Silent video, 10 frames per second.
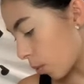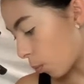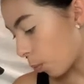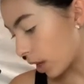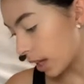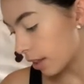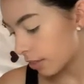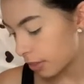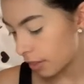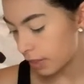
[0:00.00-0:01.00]
with
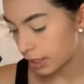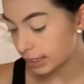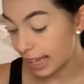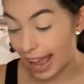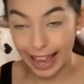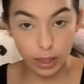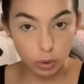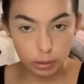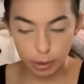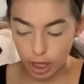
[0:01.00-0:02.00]
this
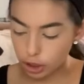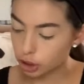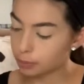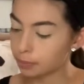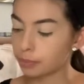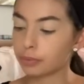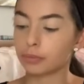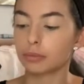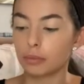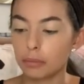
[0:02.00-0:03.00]
angled brush.
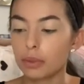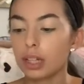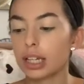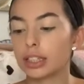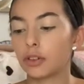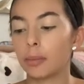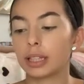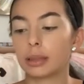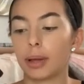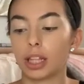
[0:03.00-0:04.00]
It's from
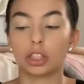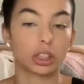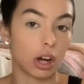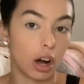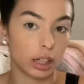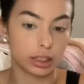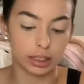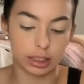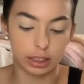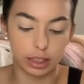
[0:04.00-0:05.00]
Isabella Scott
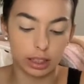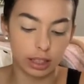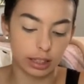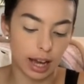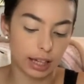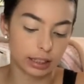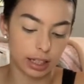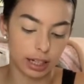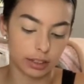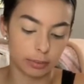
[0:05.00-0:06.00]
Sydney, that
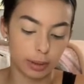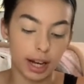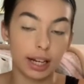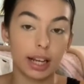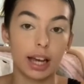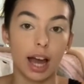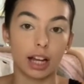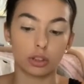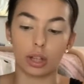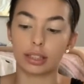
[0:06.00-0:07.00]
kind of brand. I
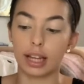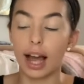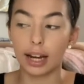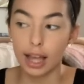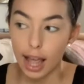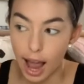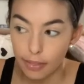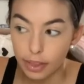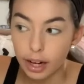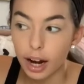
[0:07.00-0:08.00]
select that,
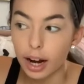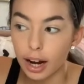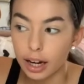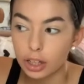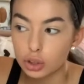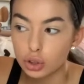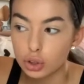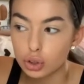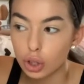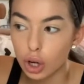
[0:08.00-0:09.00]
and then I
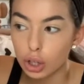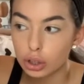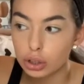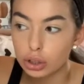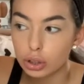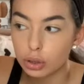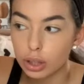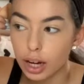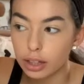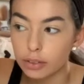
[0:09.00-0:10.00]
start
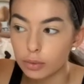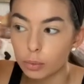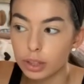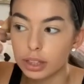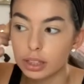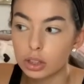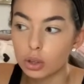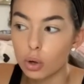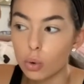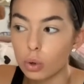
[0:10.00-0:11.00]
kind of with this
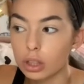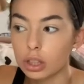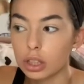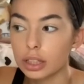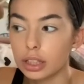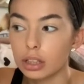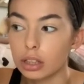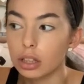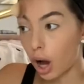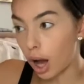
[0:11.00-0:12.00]
corner
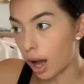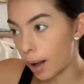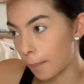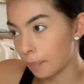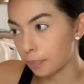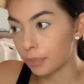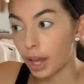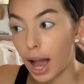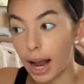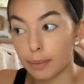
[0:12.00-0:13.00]
here.
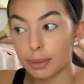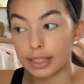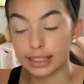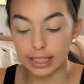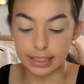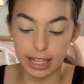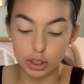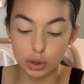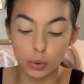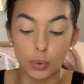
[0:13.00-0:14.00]
I've been dancing at
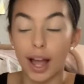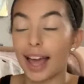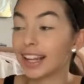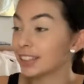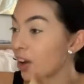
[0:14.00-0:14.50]
school and it's